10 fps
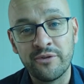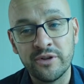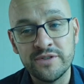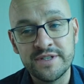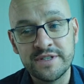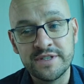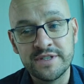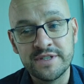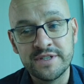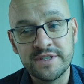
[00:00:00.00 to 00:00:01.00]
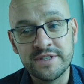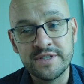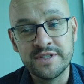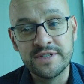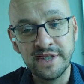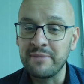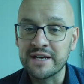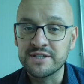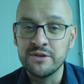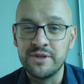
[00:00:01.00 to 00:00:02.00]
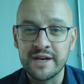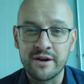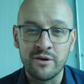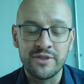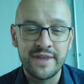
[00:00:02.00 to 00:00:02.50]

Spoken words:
Was Zishan Maqsood the hero?